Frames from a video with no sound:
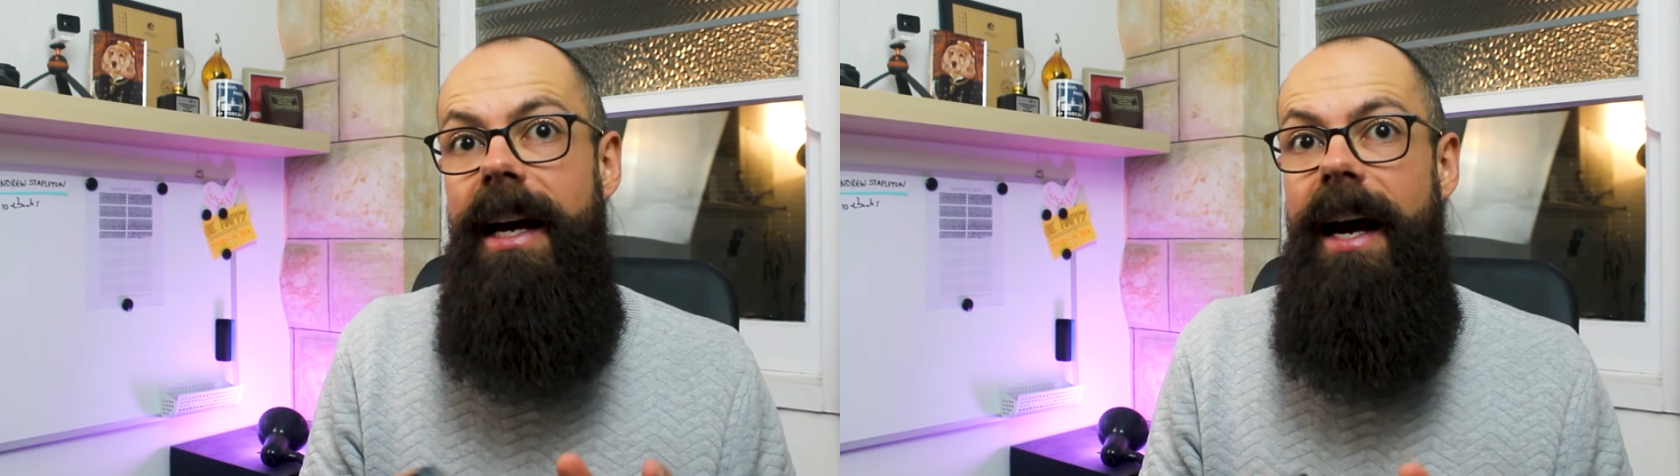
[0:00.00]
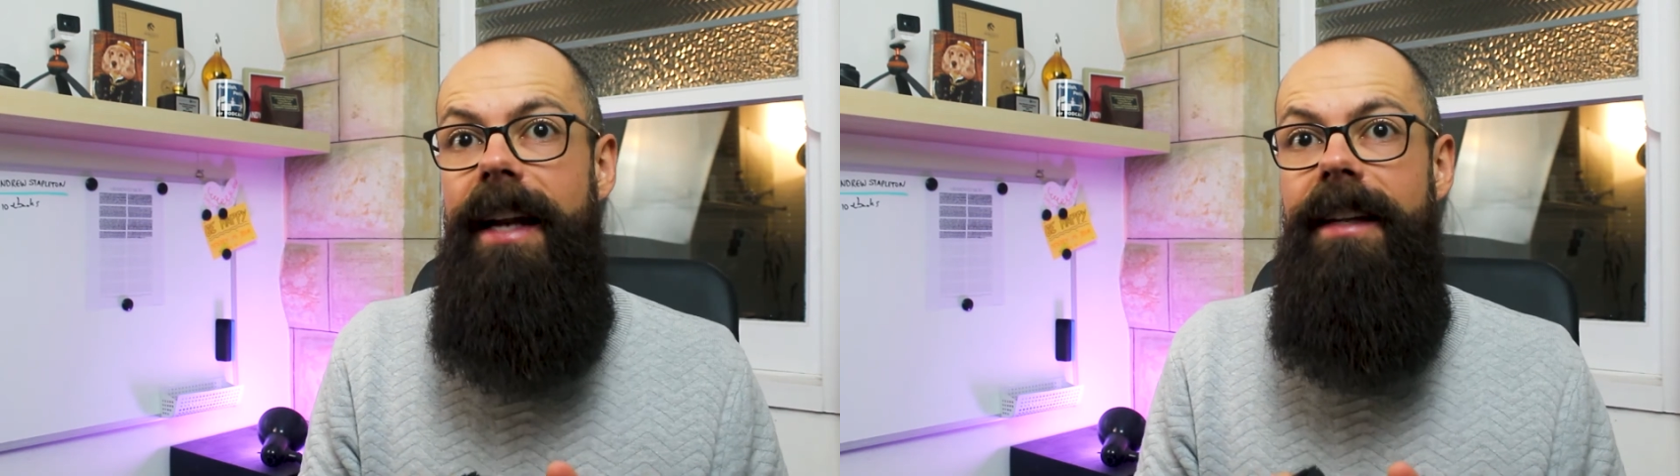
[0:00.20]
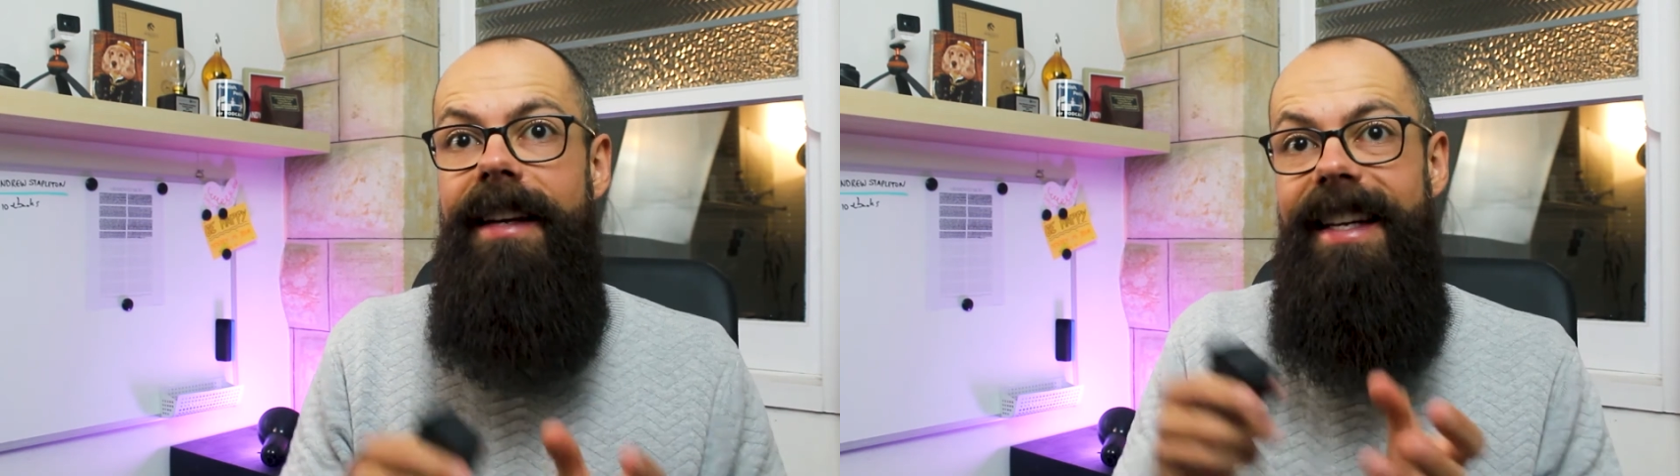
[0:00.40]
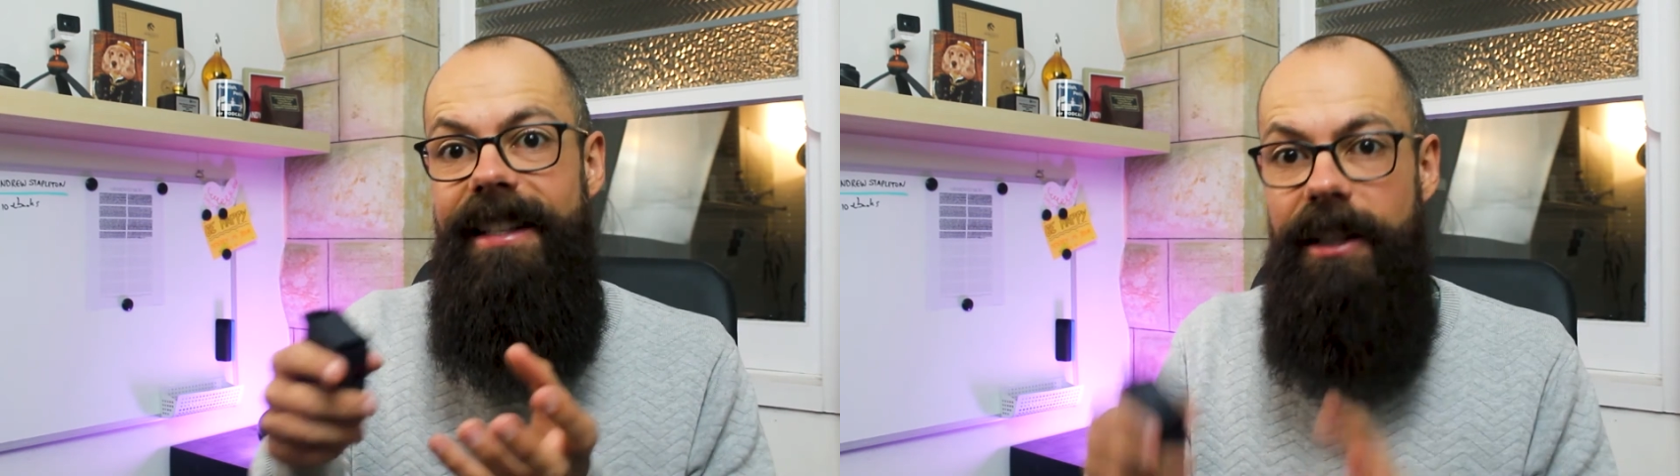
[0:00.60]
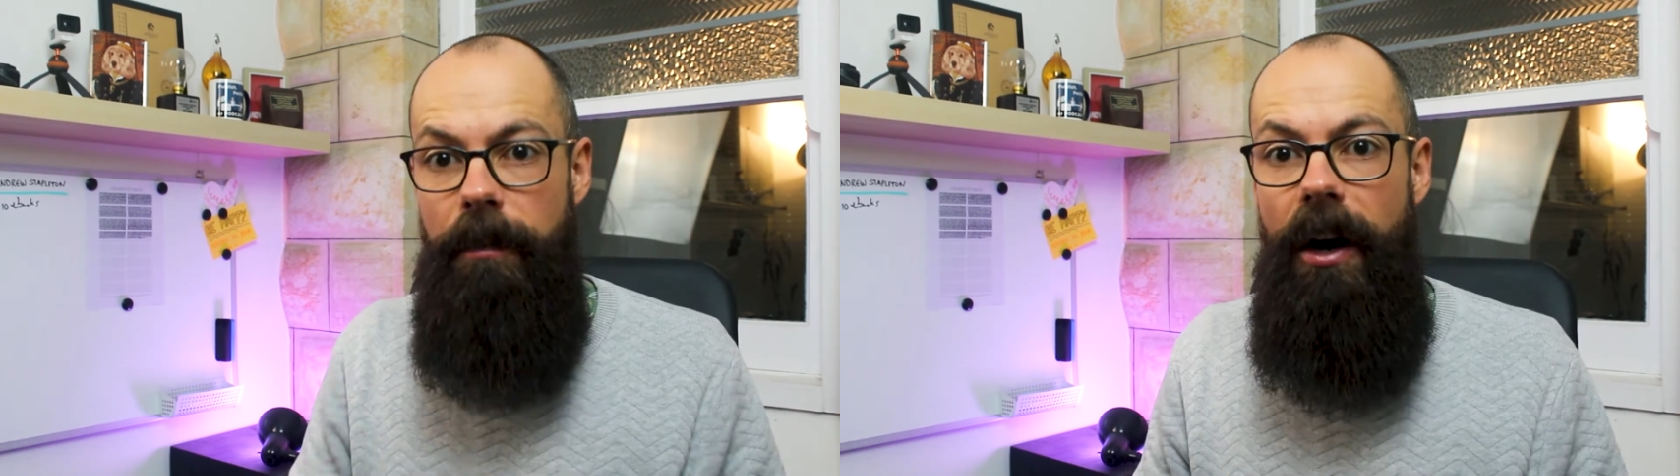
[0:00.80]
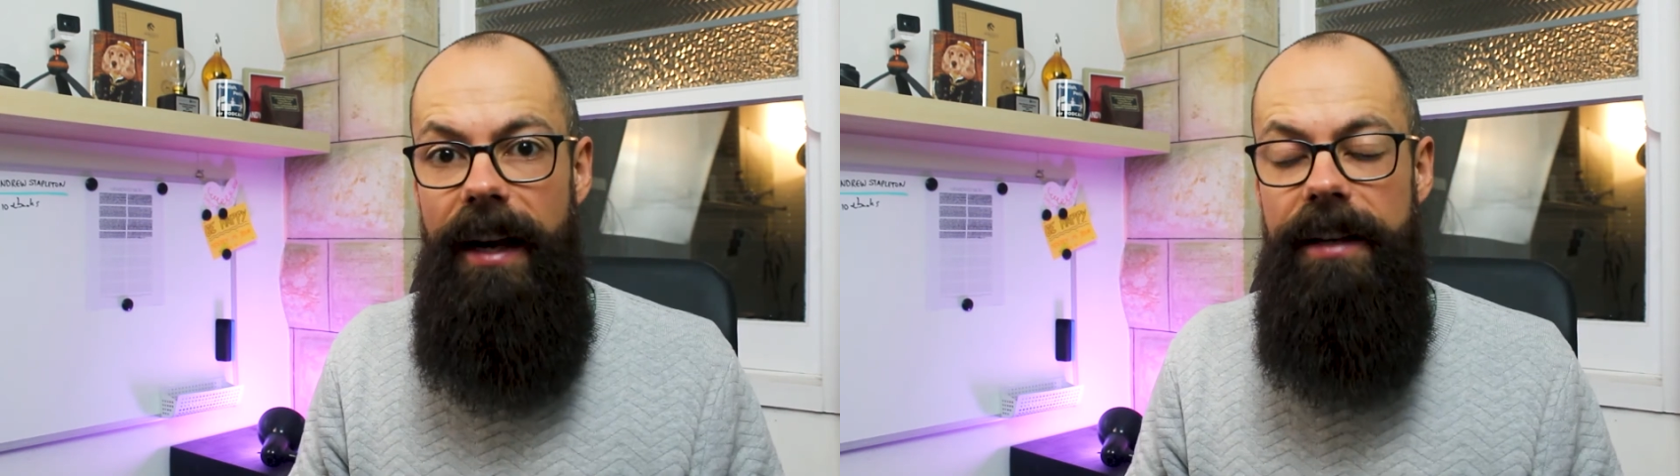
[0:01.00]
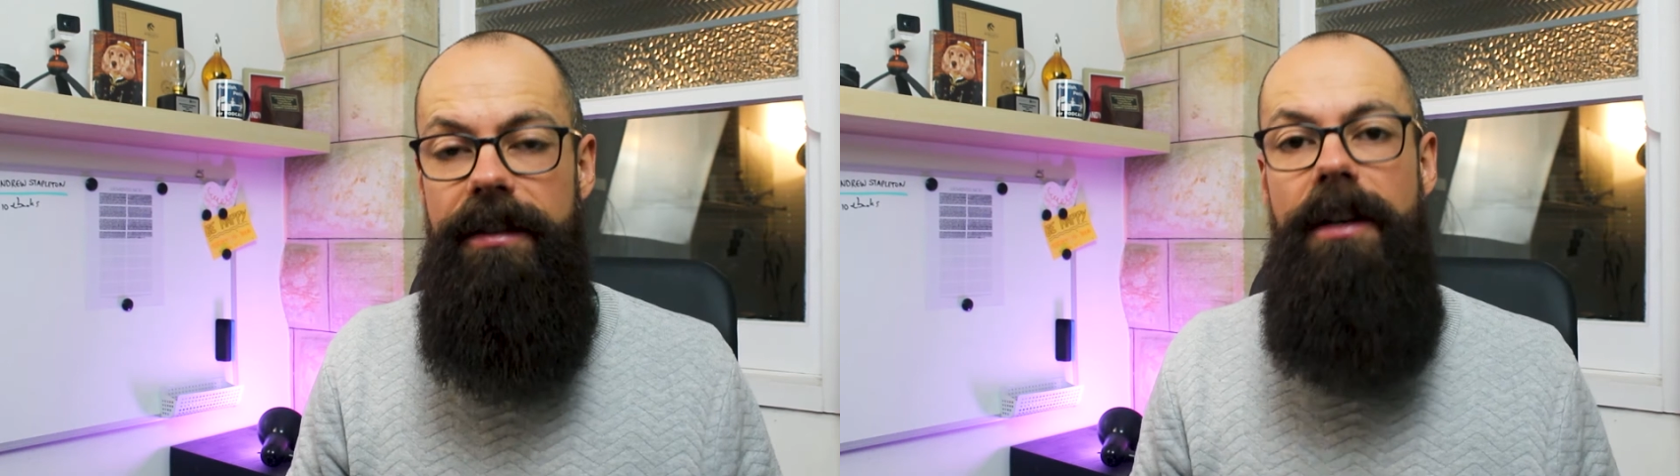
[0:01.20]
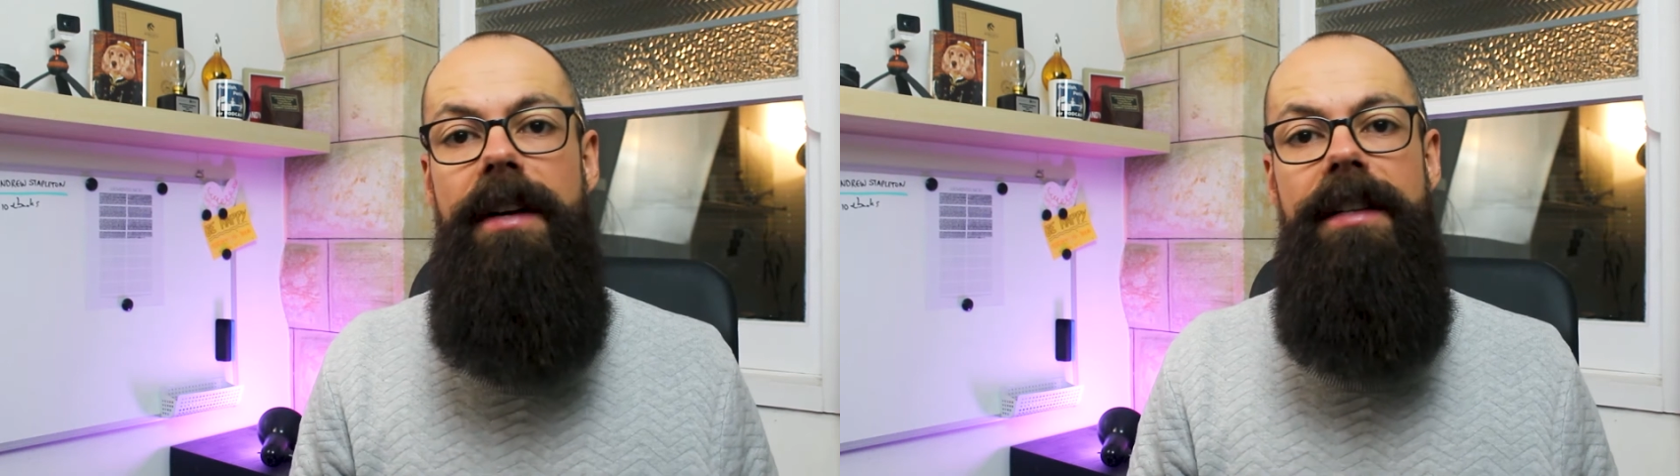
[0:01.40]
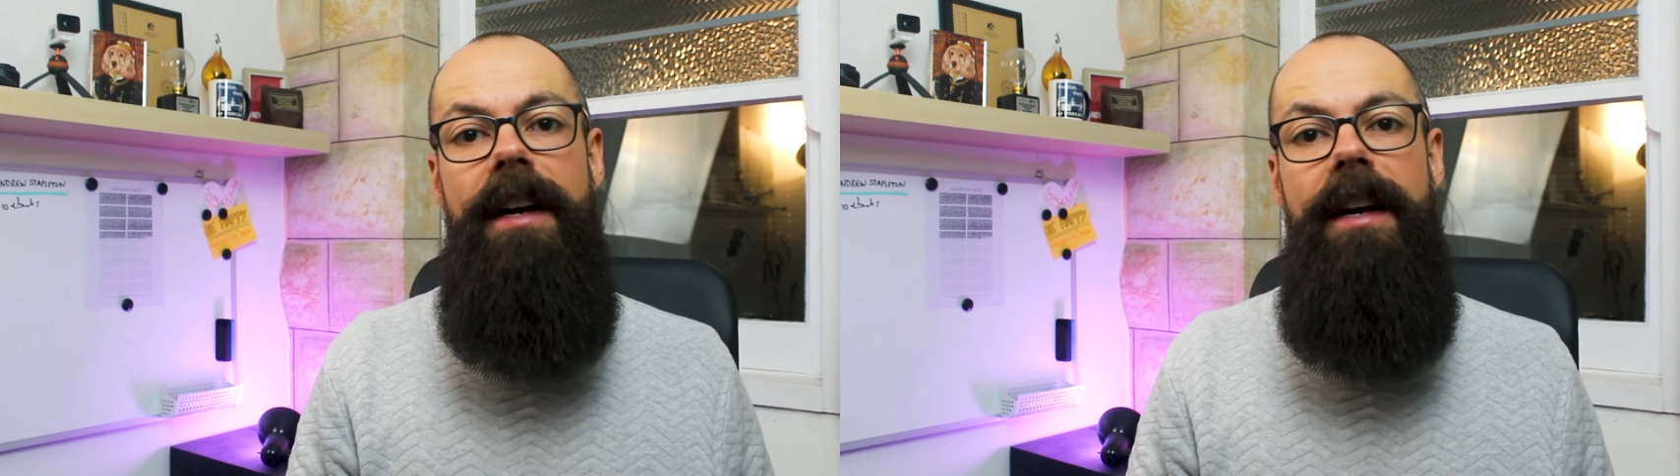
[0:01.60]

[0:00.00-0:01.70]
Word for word: and the Inspire series,